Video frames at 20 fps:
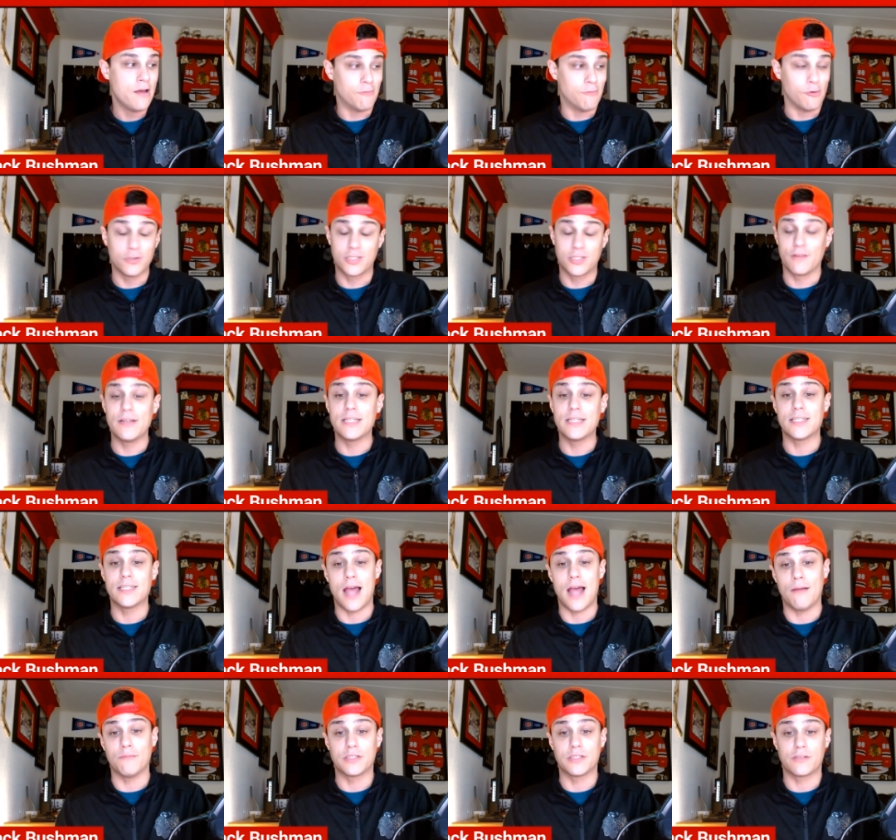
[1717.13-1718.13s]
Most of it
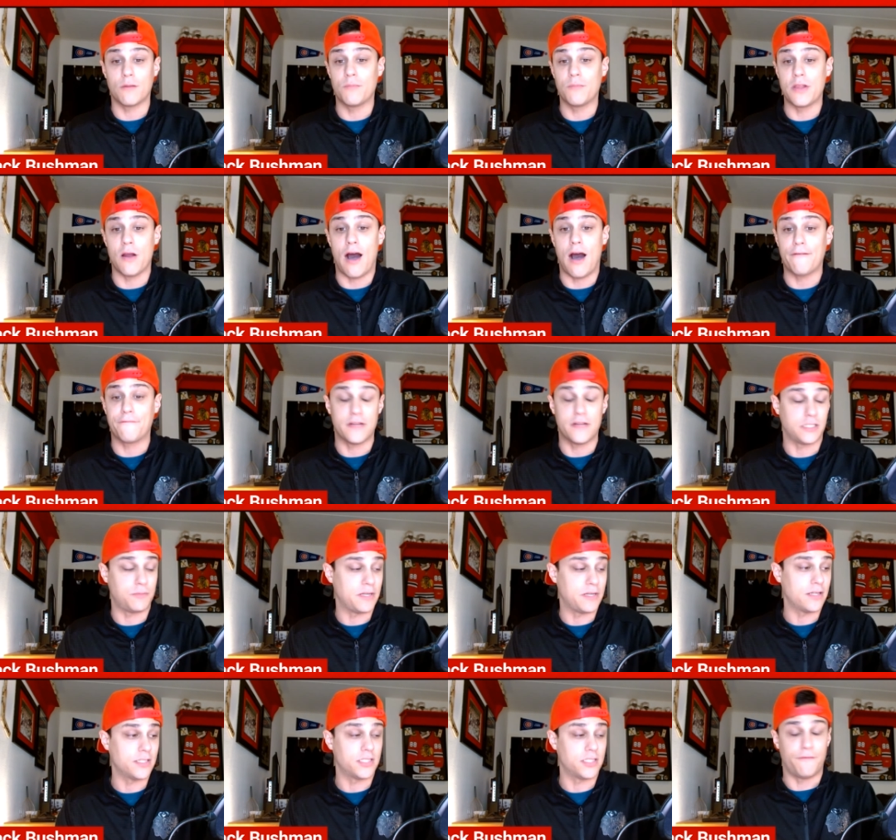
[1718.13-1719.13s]
stems from the offense
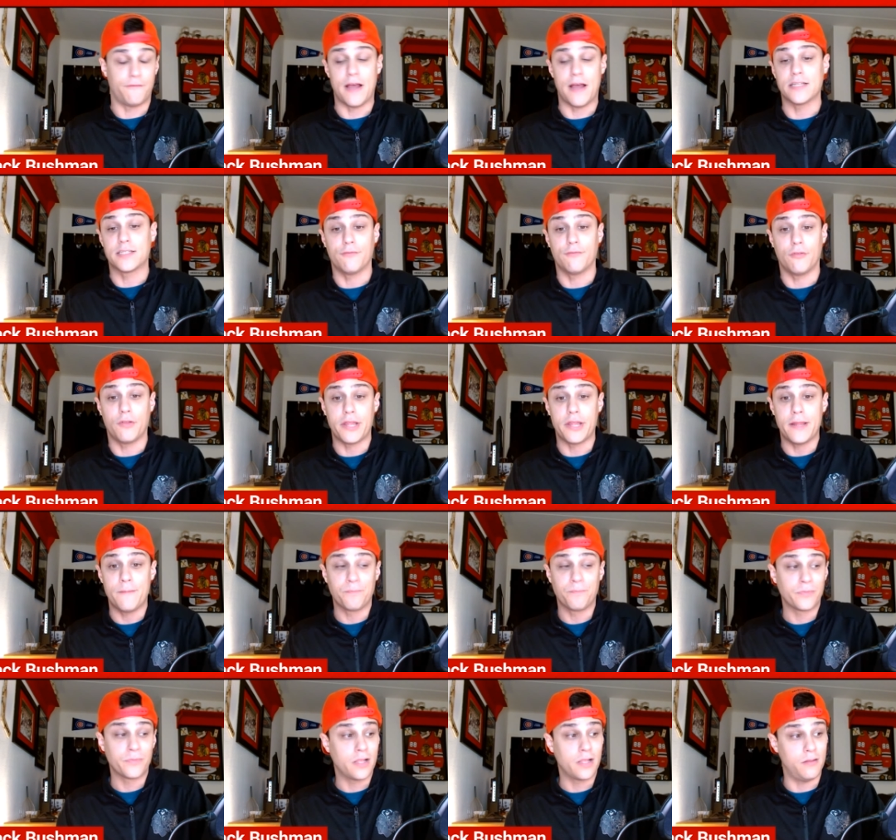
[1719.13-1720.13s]
because defensively,
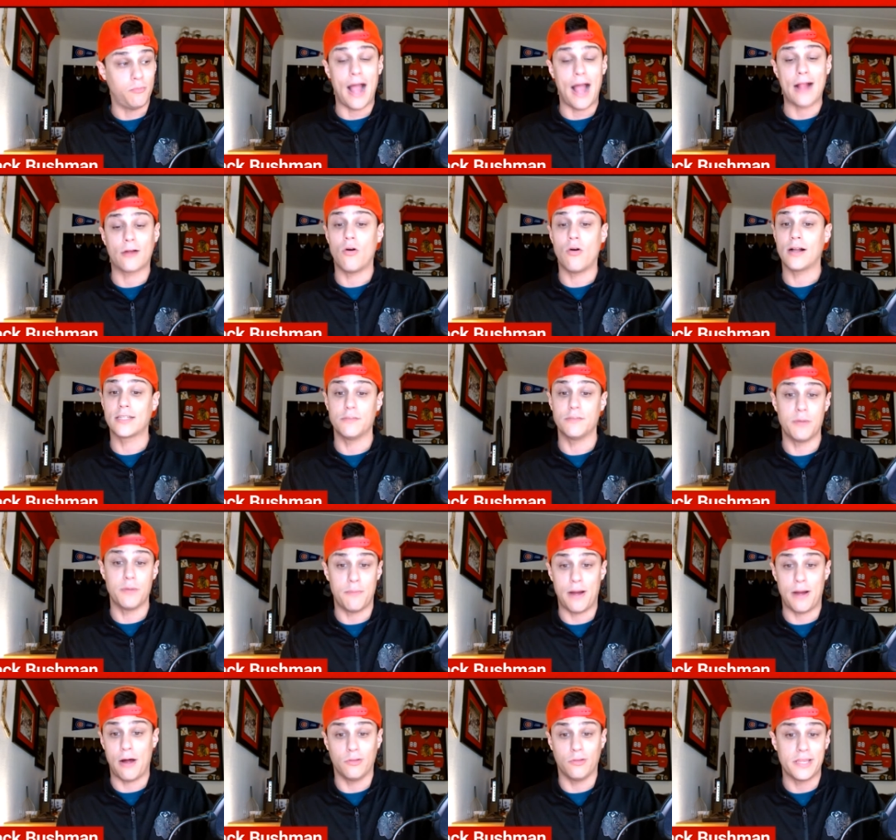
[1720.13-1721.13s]
the Blackhawks have been
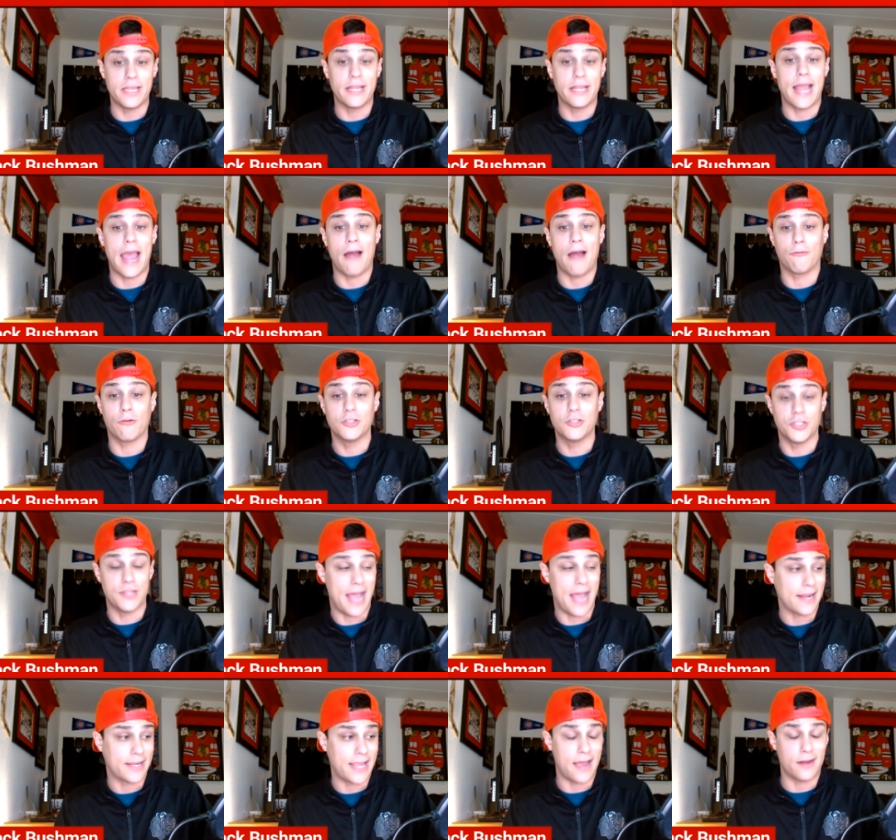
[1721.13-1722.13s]
about league average in
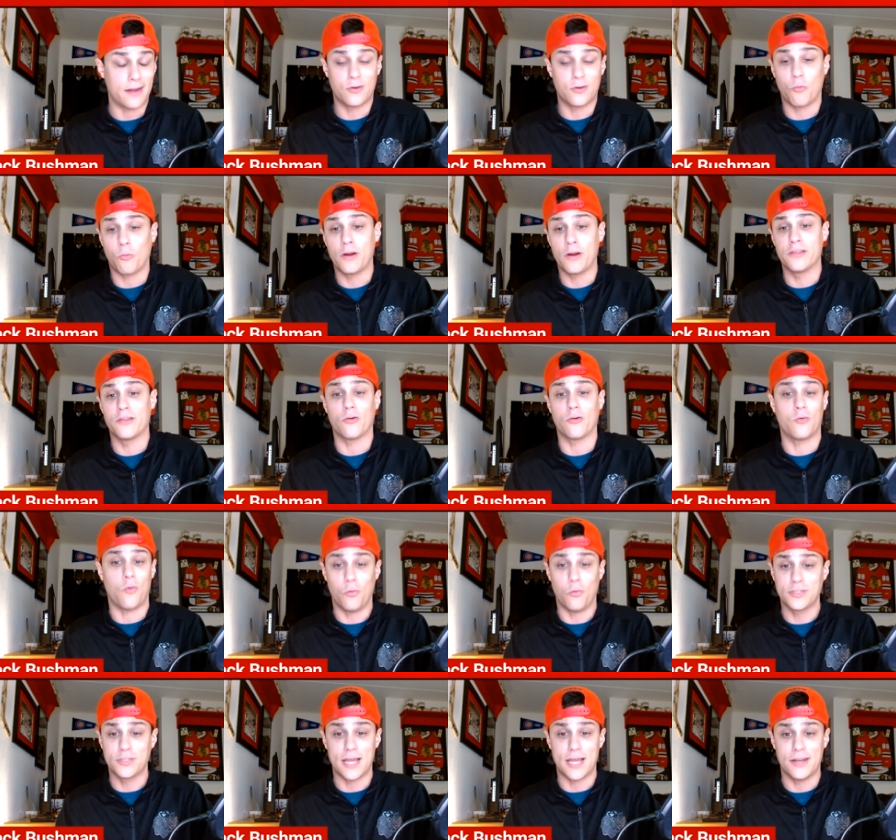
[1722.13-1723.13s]
that category, and their
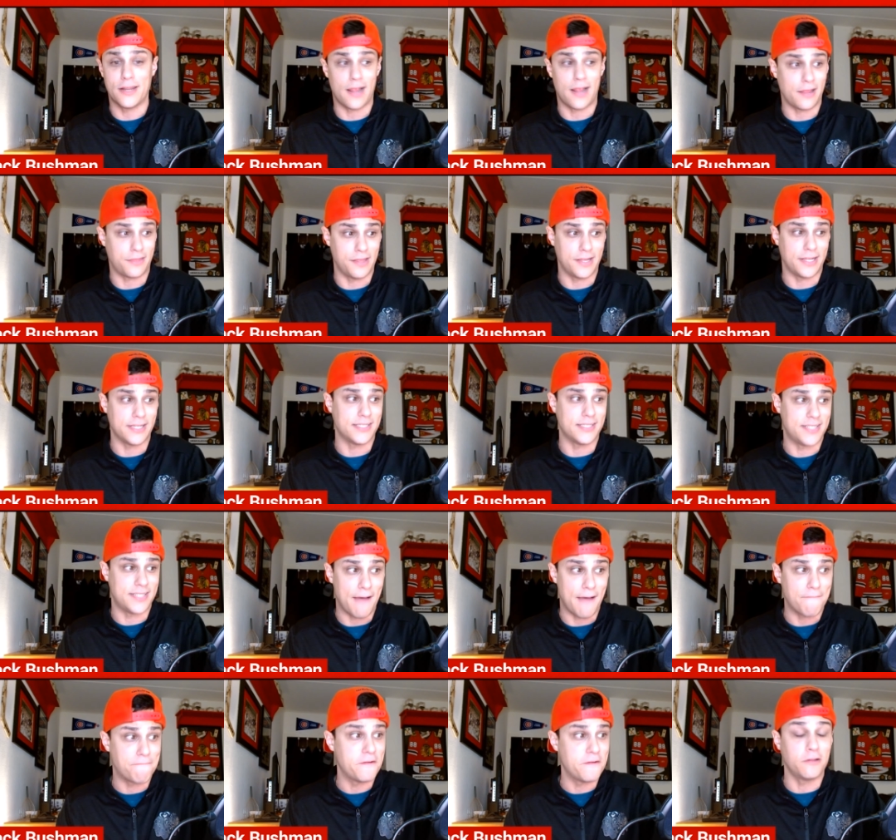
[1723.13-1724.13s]
goaltending, I think, has
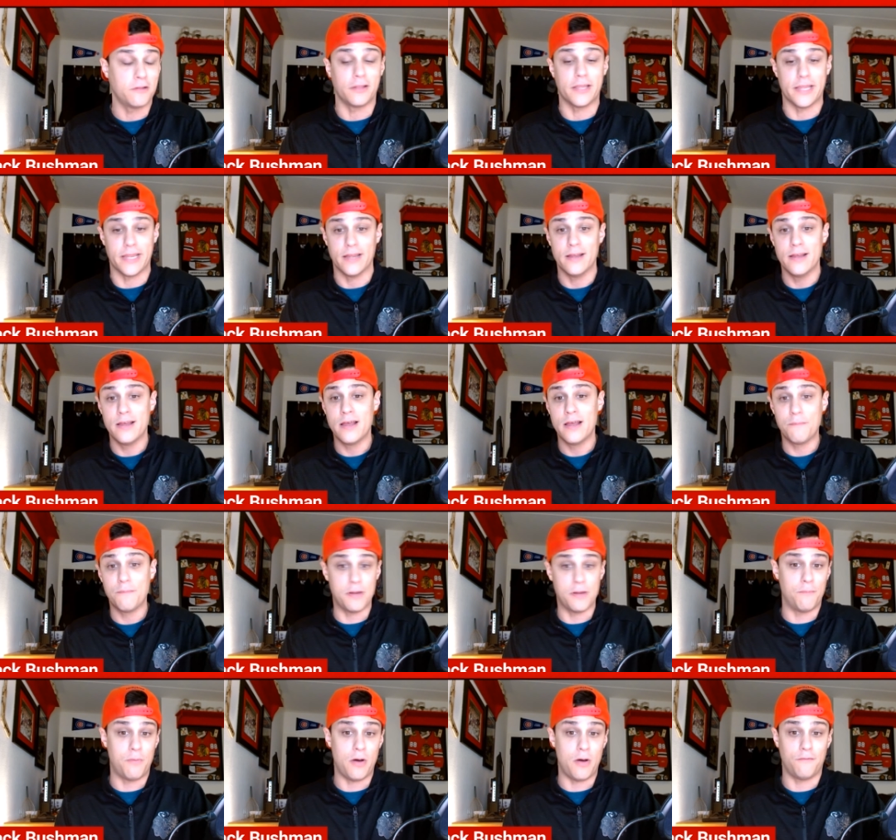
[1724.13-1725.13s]
definitely
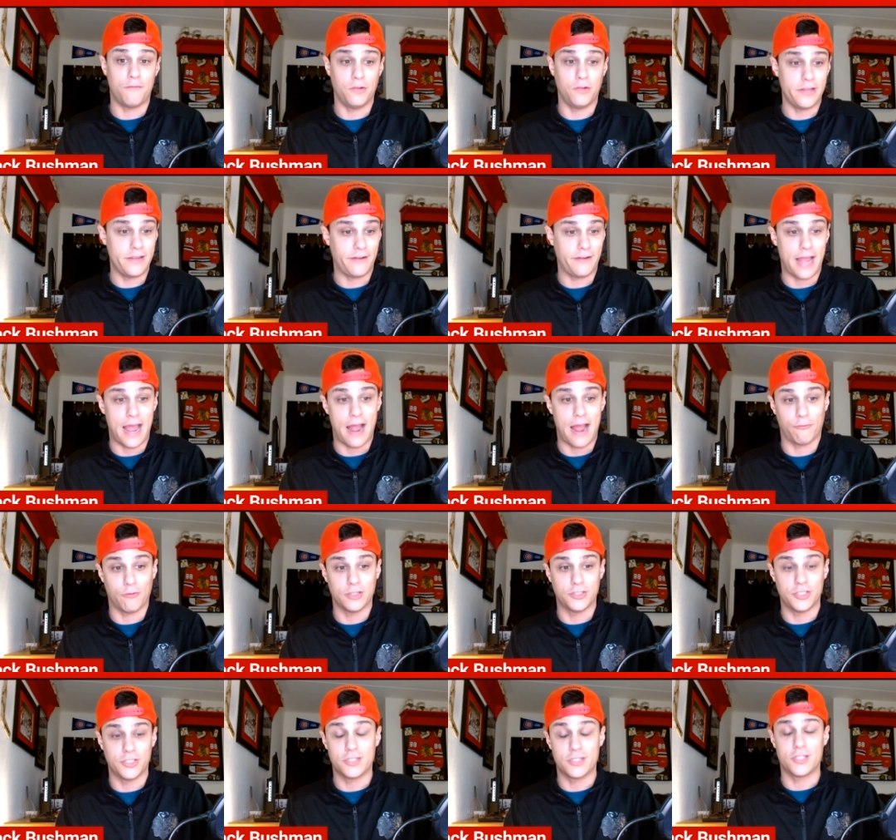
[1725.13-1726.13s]
been above league
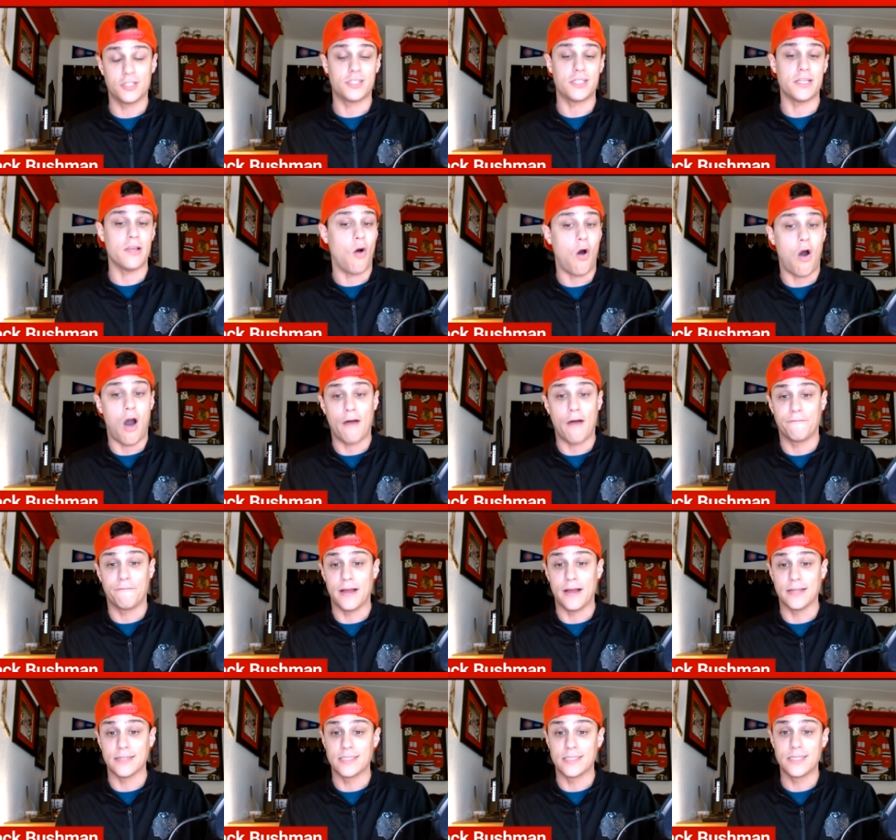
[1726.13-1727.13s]
average. It's just the
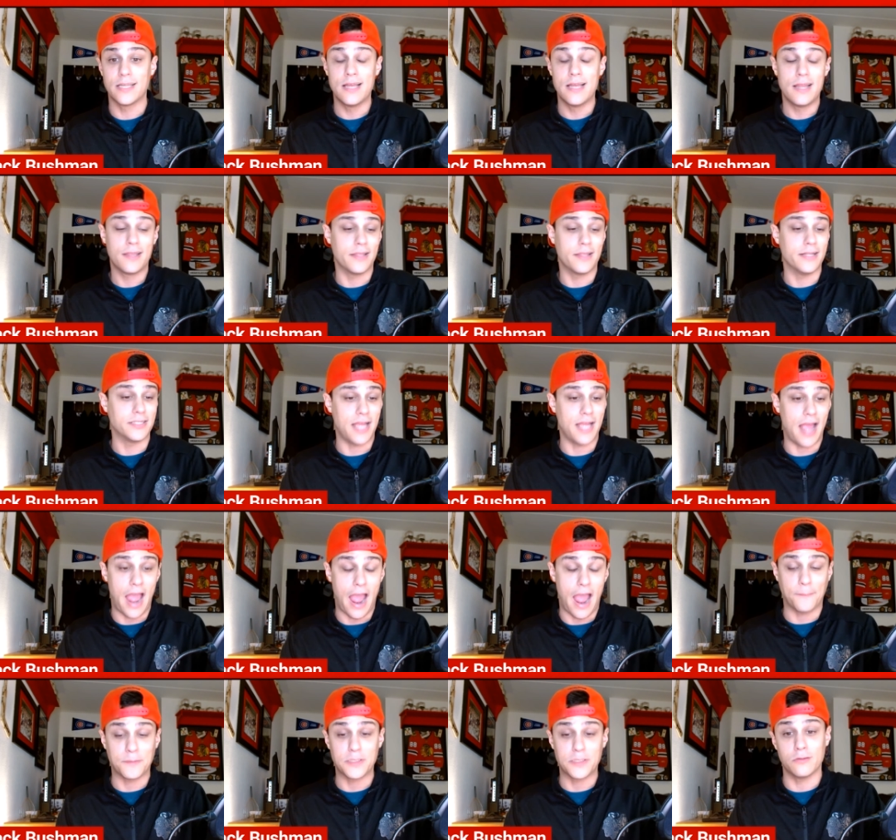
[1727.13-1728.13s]
offense that is
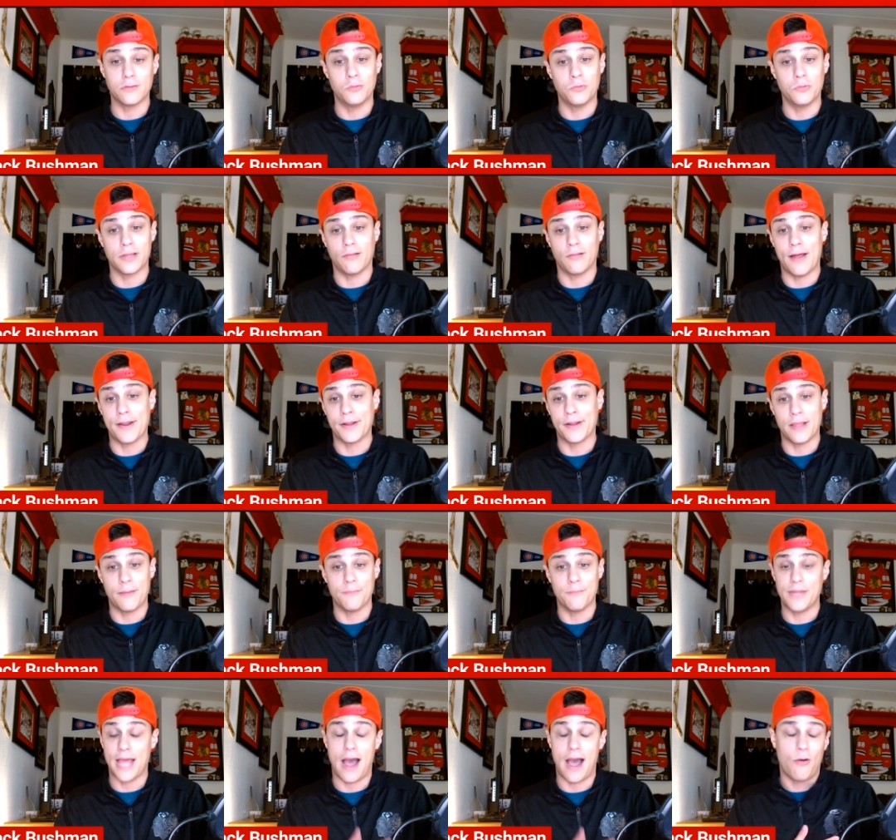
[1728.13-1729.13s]
absolutely letting
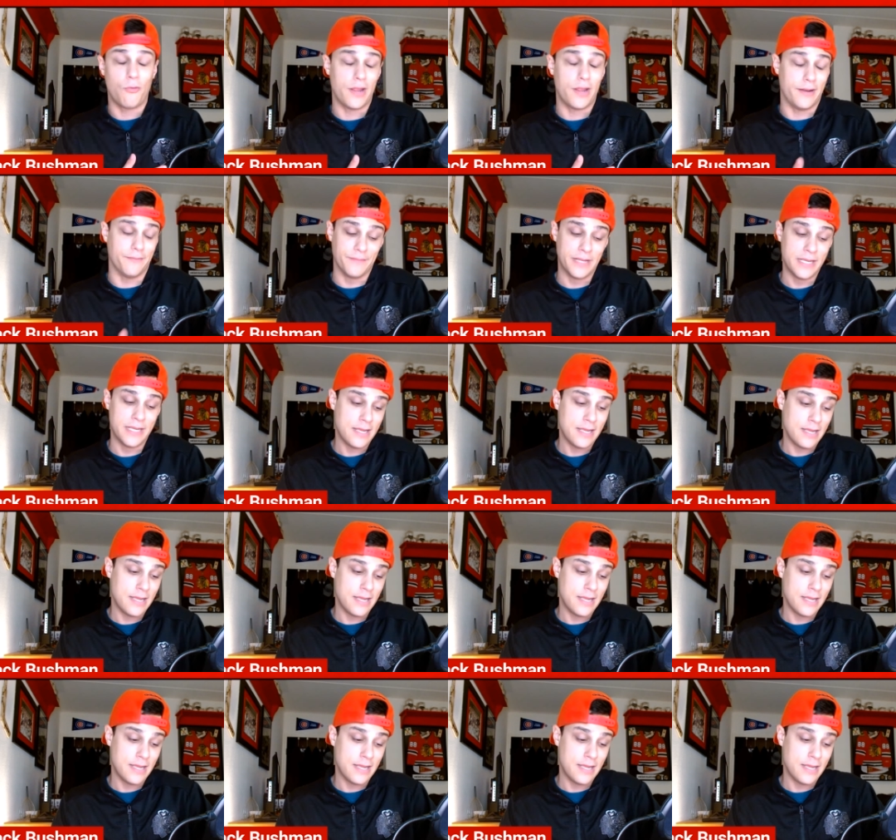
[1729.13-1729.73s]
them down. And